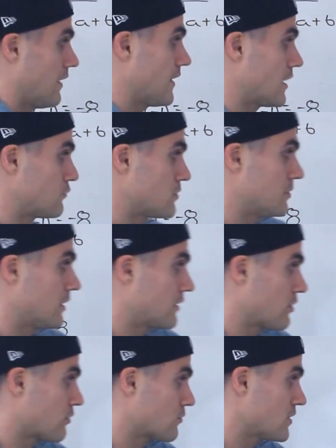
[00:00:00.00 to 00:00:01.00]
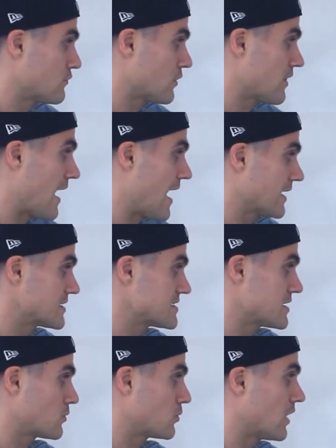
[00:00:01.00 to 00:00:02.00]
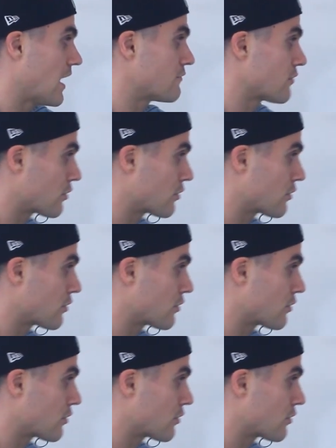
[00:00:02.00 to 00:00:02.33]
And then if we plug in three for the x here, we'll have